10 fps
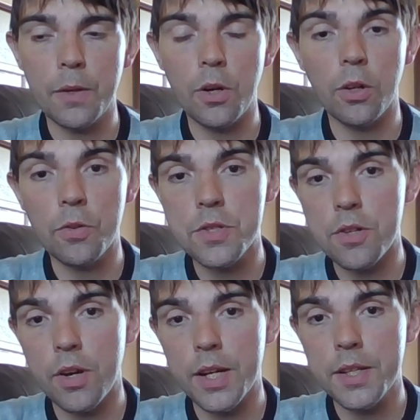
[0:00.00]

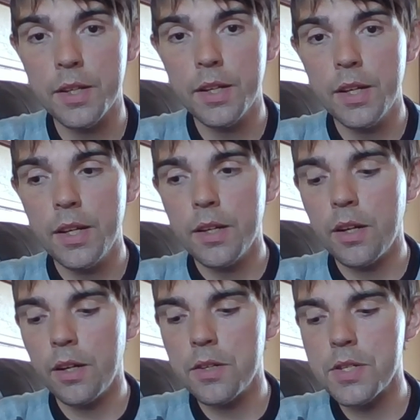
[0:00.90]
alongside,
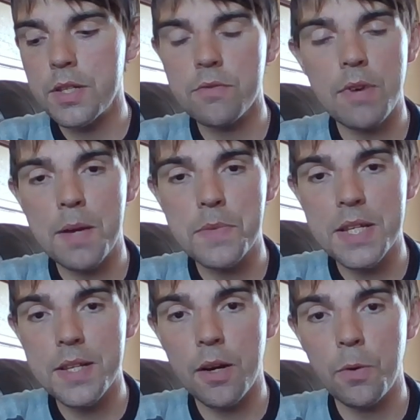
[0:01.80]
since
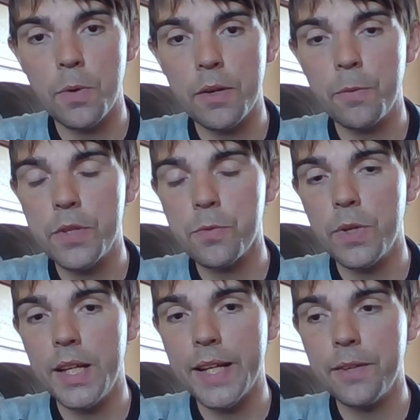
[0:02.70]
Ramsey's out, which
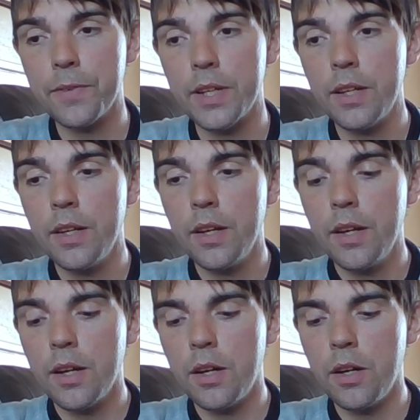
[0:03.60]
would leave
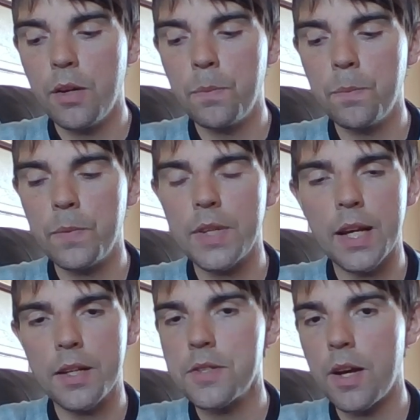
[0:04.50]

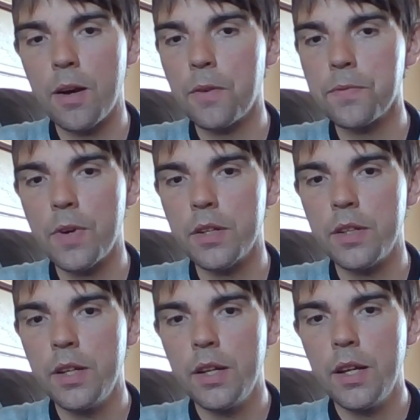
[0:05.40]
Lacazette up
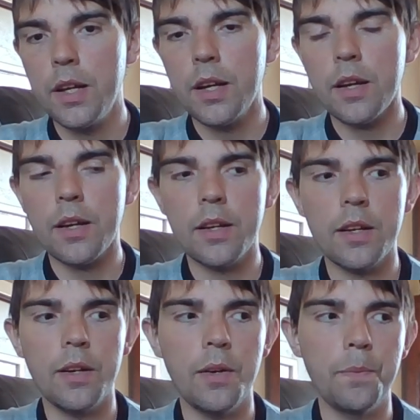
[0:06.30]
front.
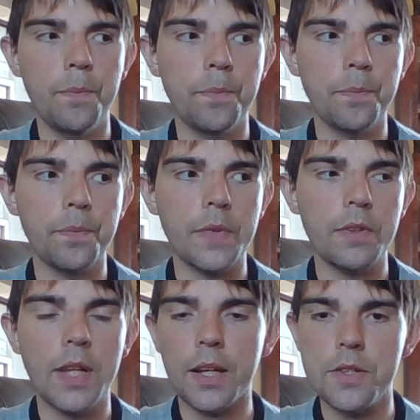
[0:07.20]

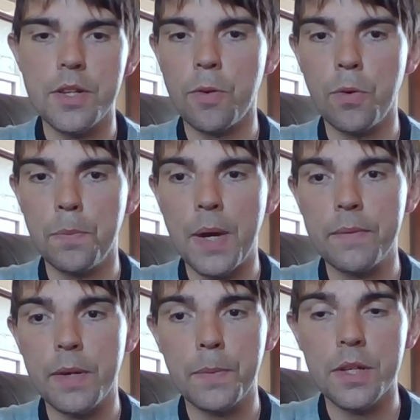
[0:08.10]
Lacazette or
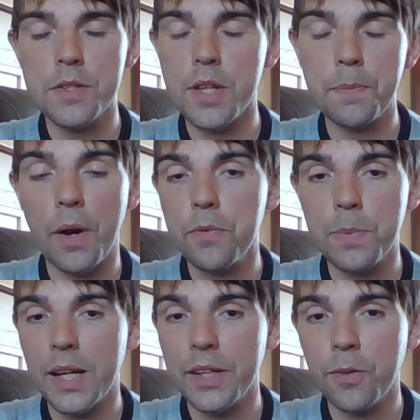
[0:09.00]
Aubameyang because they both
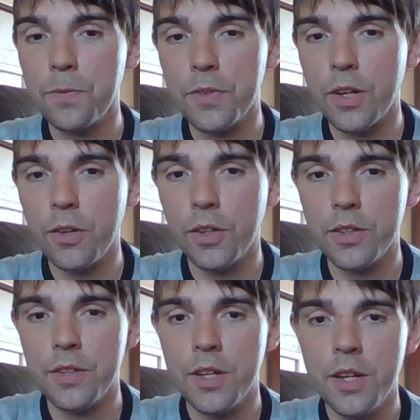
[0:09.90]
played
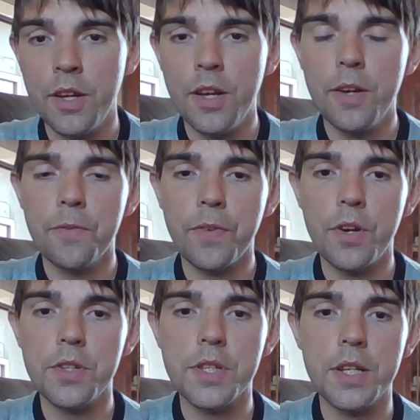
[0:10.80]
on
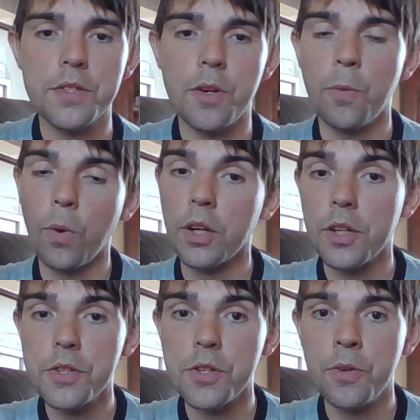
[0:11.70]
Thursday, so one of
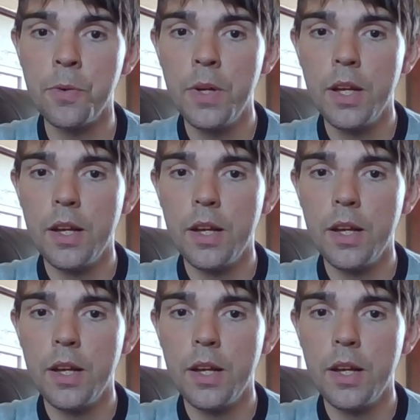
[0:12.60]
the two.